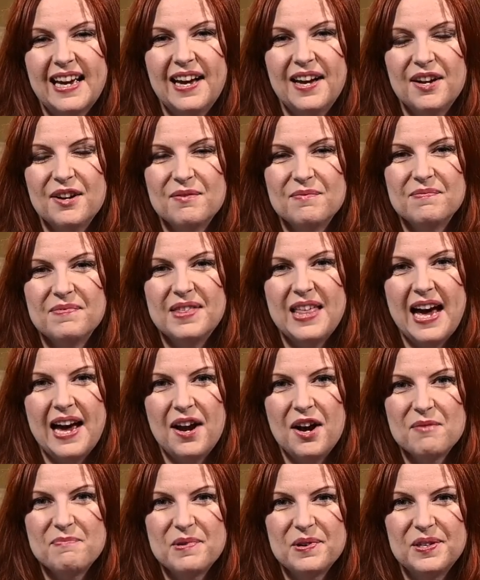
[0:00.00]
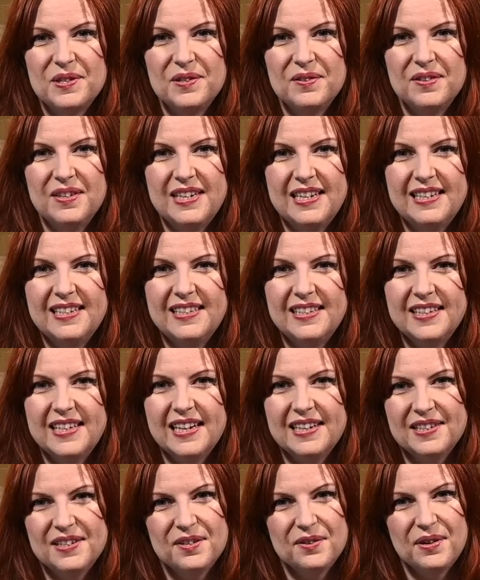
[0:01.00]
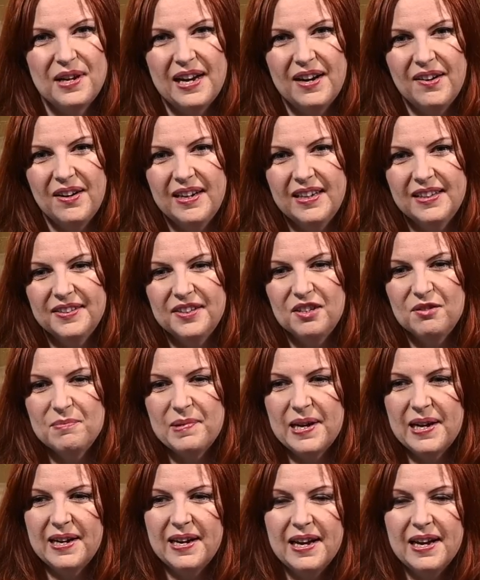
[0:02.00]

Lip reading: that opportunity to get to know Gary a little bit,